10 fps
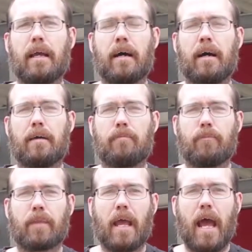
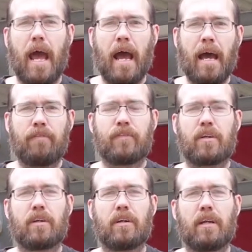
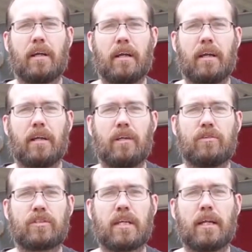after you
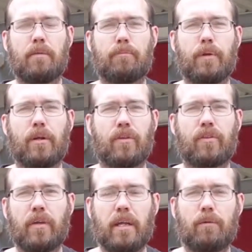set up year
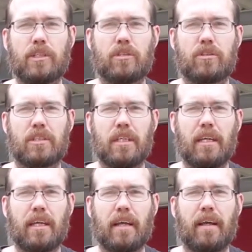3, which you'll
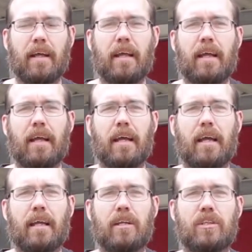see,
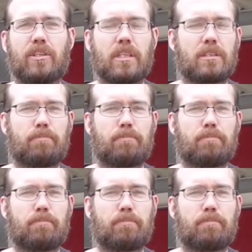you're just